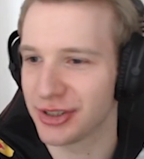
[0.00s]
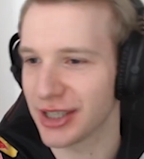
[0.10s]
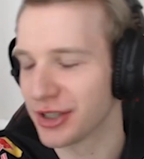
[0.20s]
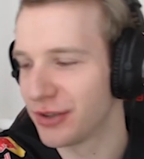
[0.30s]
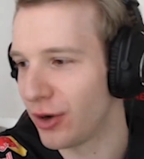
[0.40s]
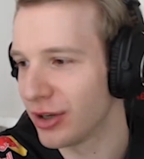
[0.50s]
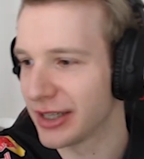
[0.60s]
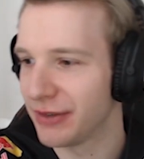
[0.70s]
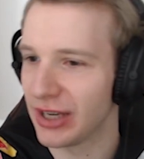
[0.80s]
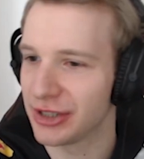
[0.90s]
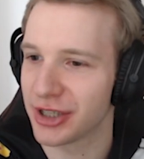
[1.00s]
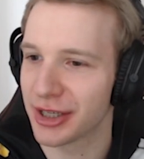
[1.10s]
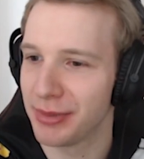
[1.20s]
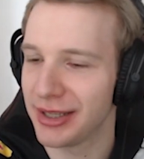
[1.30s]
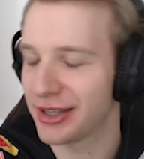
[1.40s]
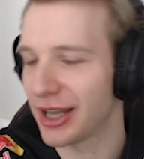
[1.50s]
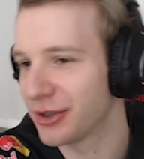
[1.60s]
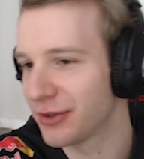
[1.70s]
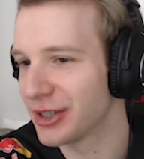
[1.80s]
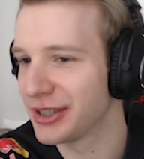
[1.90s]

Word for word: Second of all, he ah, Okay, Third of all,